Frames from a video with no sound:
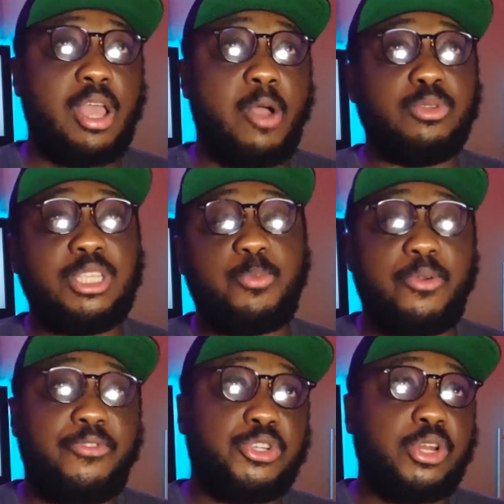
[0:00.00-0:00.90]
I won't say
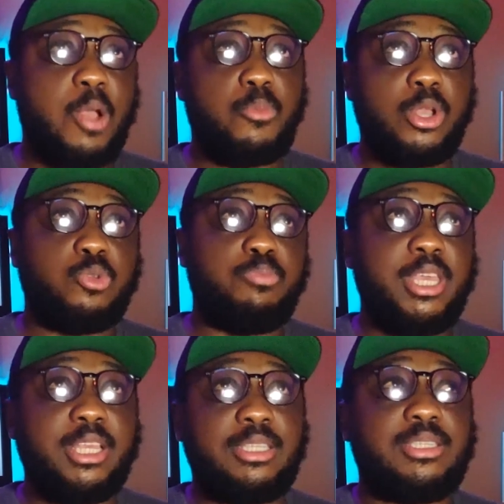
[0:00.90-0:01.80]
professional, but it will
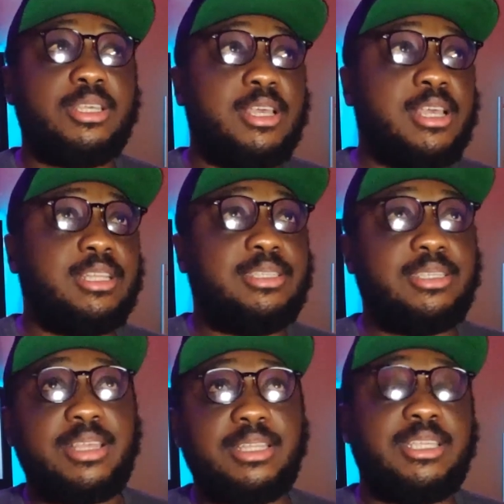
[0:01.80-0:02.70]
make it
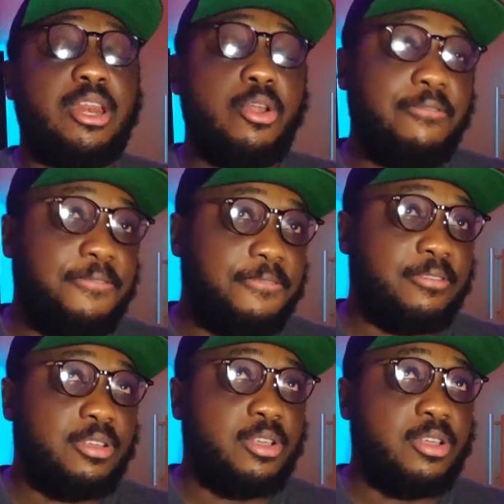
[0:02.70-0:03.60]
decent enough